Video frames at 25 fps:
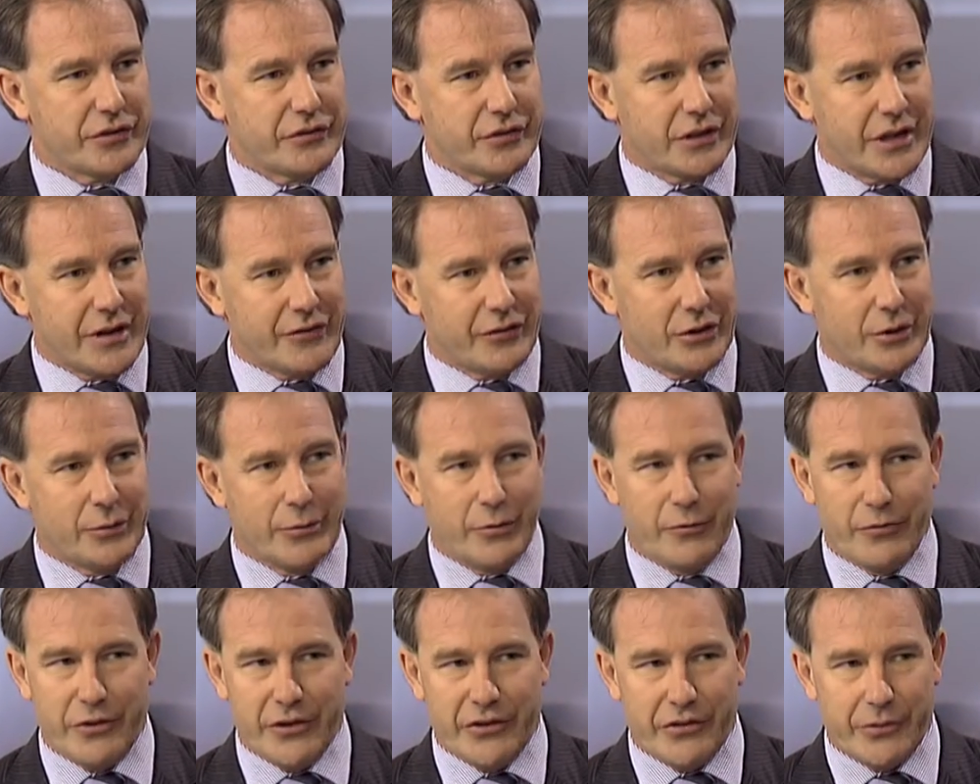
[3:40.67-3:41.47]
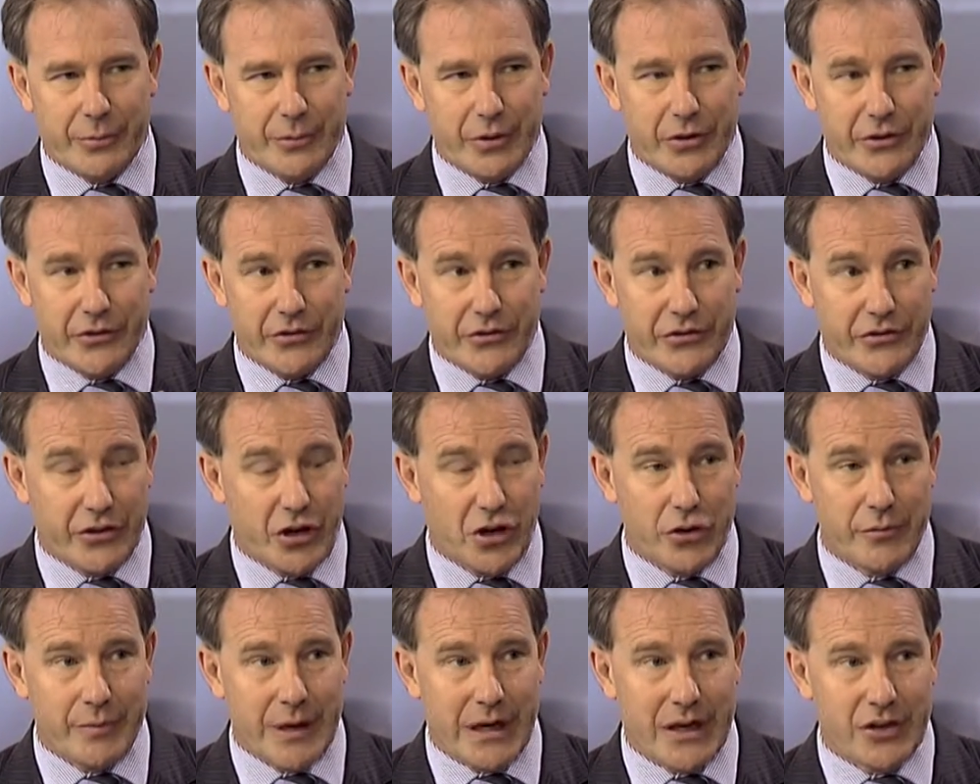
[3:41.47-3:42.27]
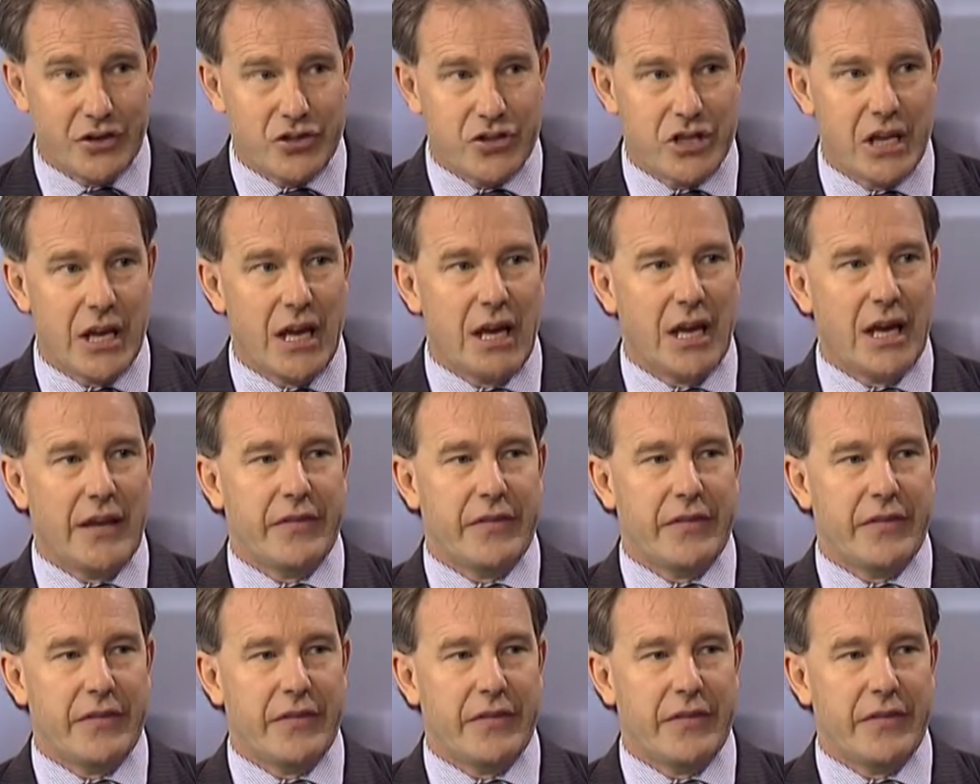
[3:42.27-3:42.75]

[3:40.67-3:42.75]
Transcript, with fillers: of government investment is so much,